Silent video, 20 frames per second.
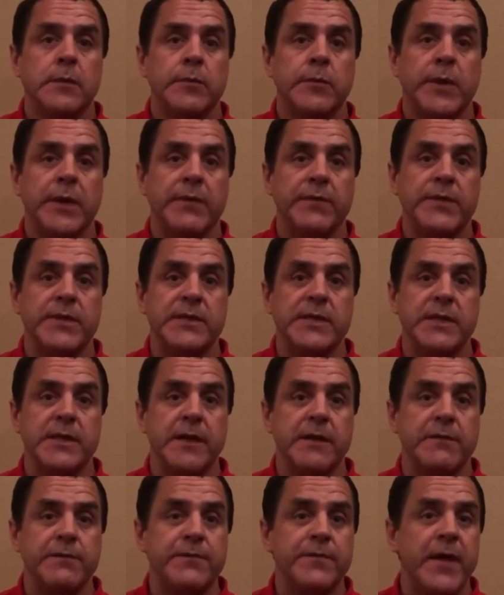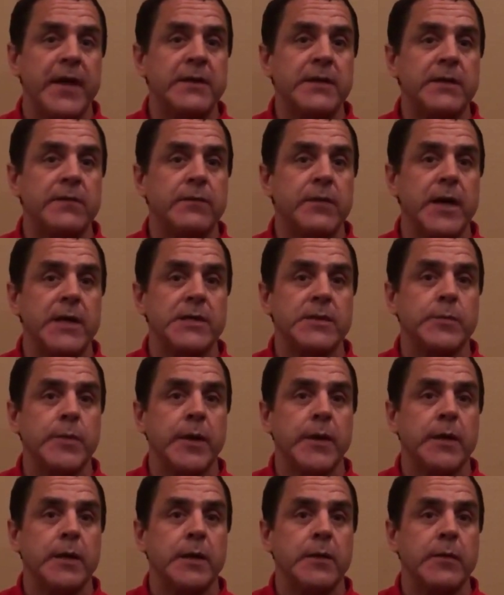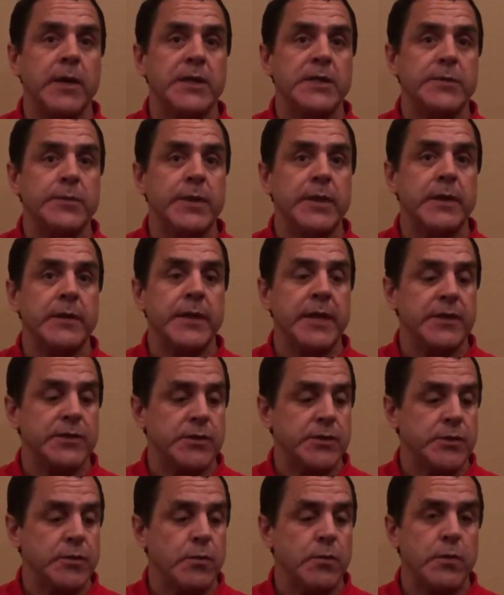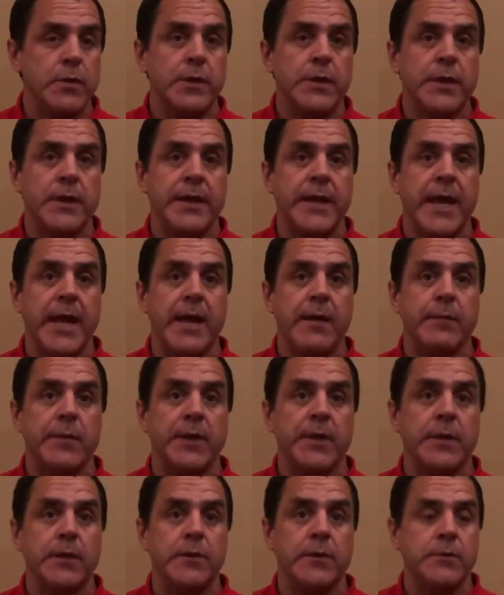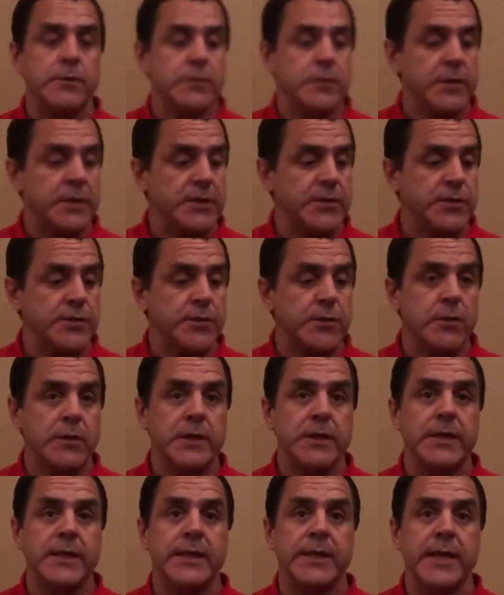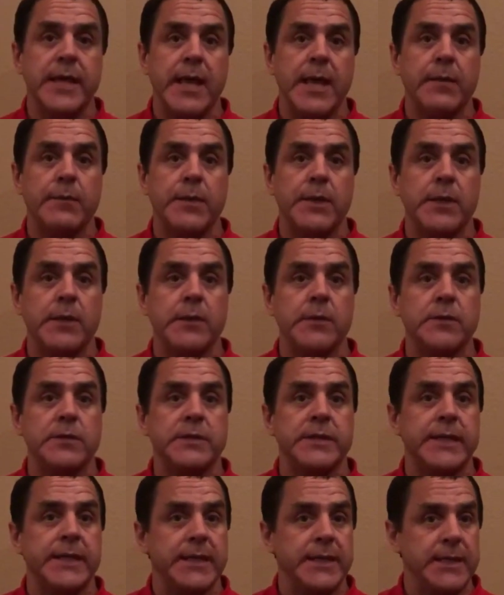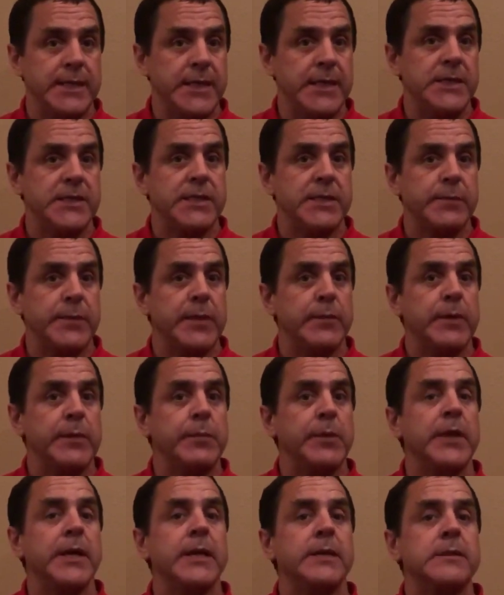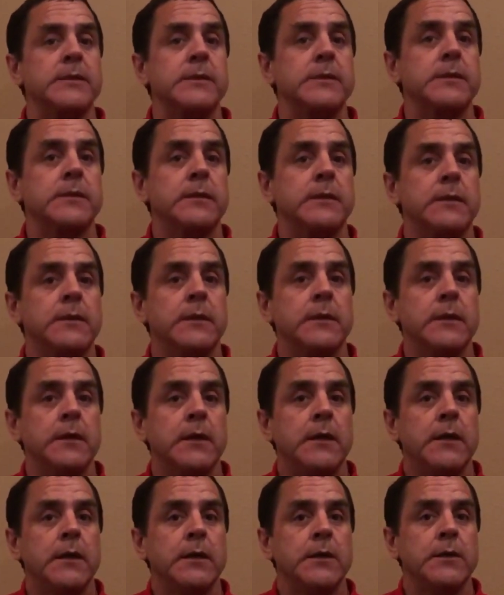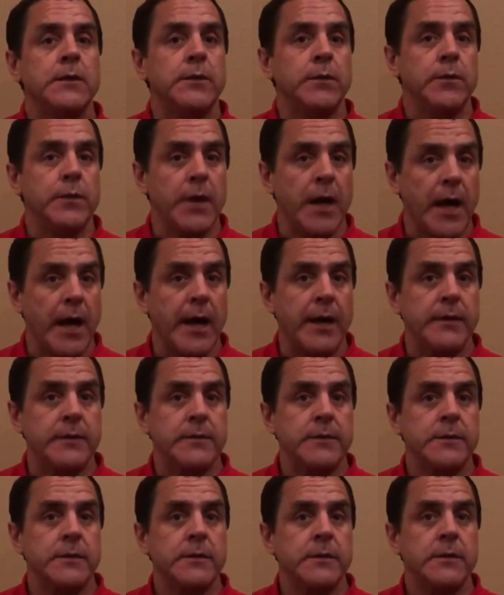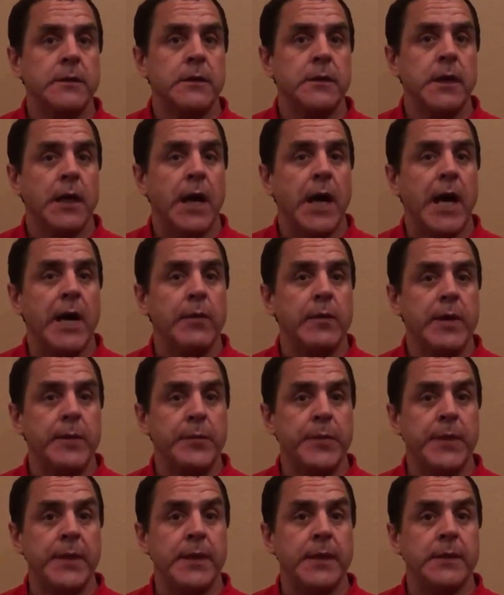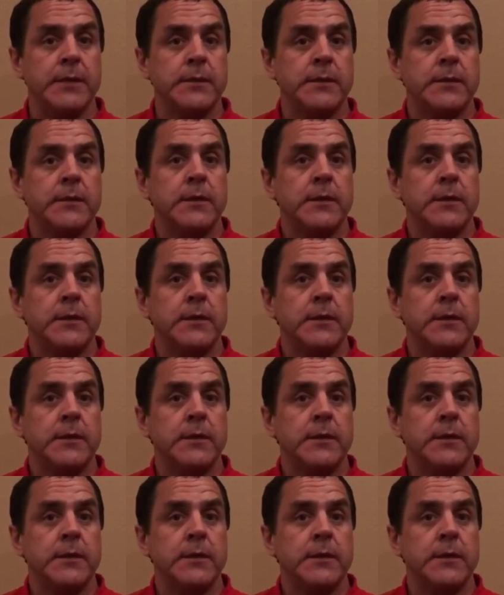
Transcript: But if it's a defective respirator, a respirator that's torn or can't be used or distorted and can't be used, then it needs to be replaced. Do not, I repeat,